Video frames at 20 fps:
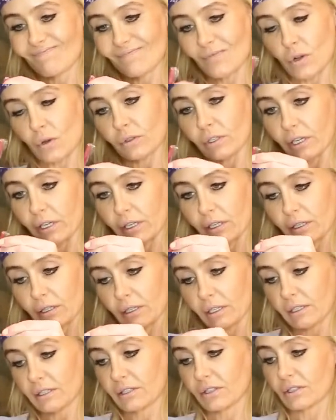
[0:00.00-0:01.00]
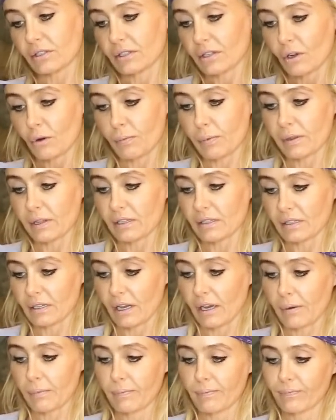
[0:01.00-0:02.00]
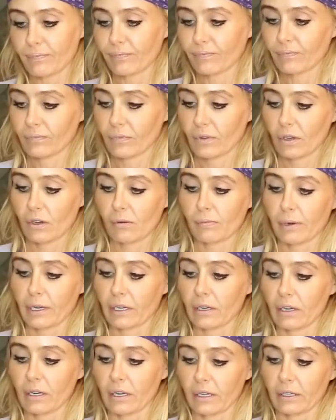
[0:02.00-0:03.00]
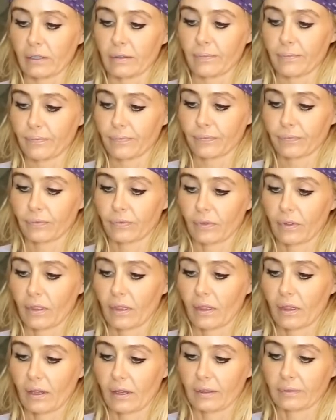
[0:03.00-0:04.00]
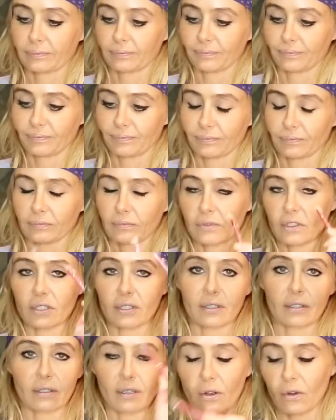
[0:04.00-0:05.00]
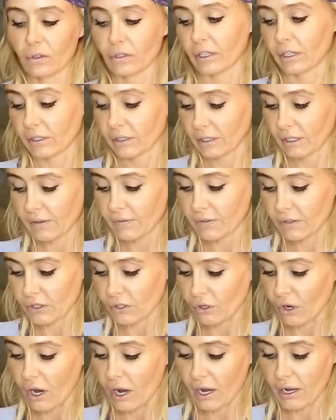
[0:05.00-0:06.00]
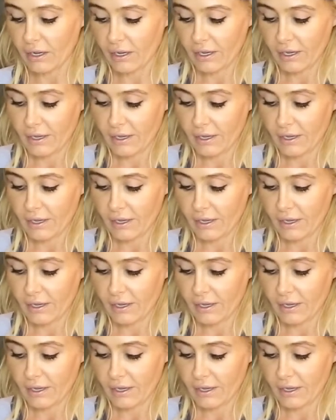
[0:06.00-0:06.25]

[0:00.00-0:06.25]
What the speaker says: hold on, let's just open this up. Oh my God. Just hold on, leave the straw.